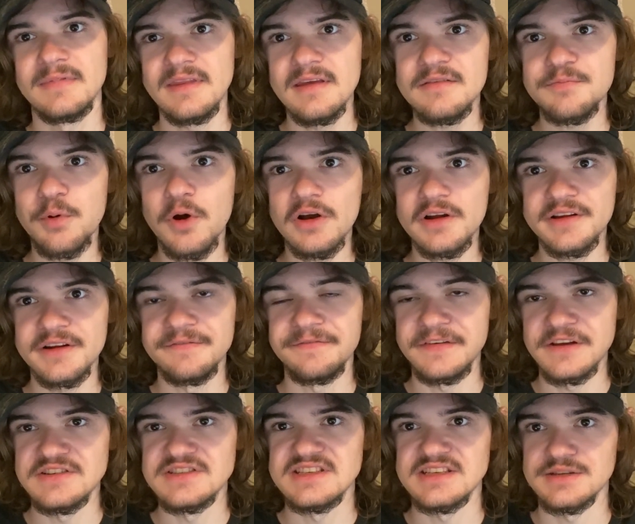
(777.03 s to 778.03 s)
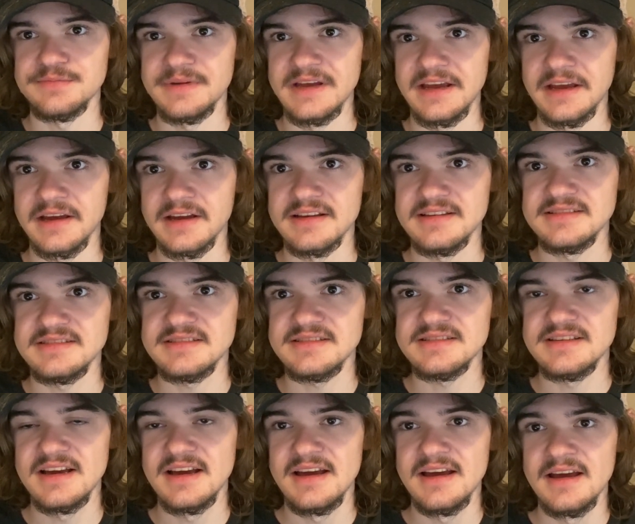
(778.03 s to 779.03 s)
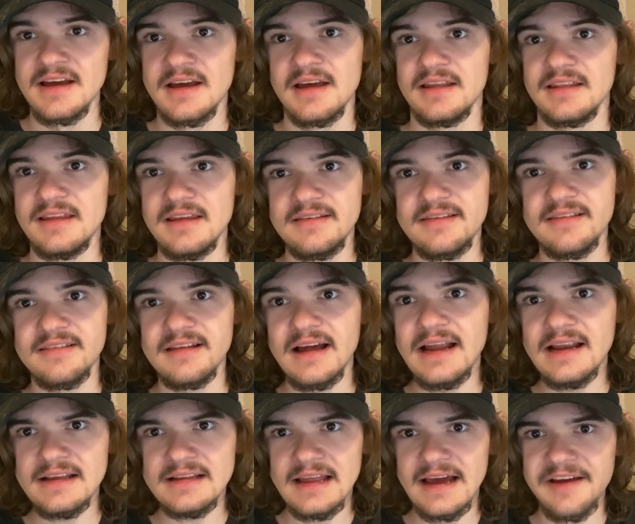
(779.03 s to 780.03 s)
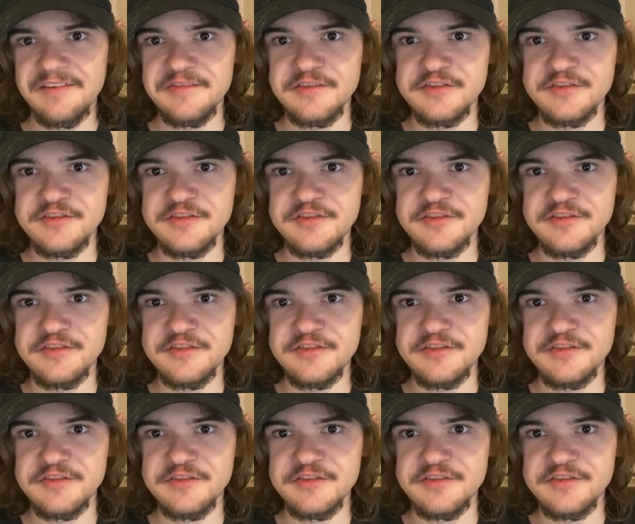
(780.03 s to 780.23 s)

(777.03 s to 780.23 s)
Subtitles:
This part confuses me, because this is not a live